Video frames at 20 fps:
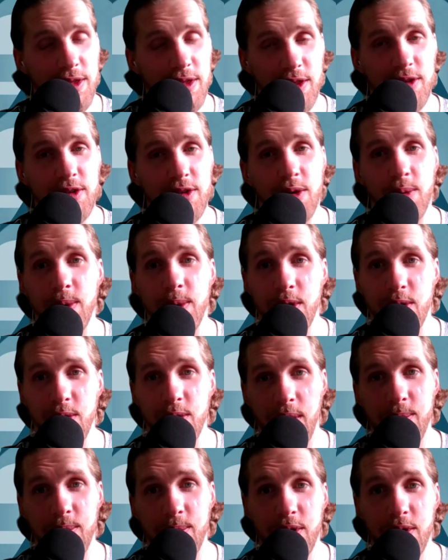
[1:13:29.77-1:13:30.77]
this could be a
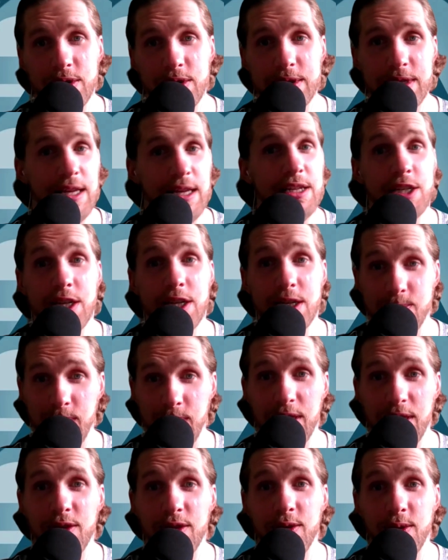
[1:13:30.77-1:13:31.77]
great person as she's
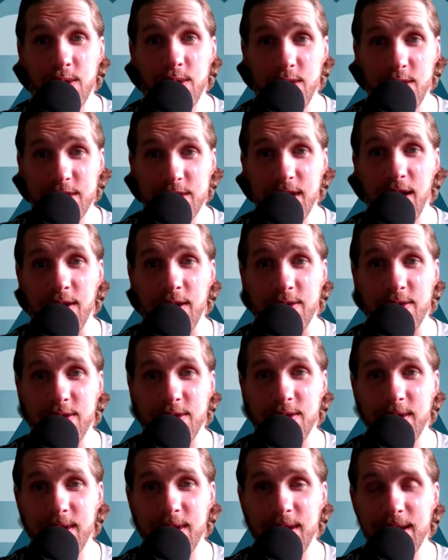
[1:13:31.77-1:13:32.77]
been through it herself.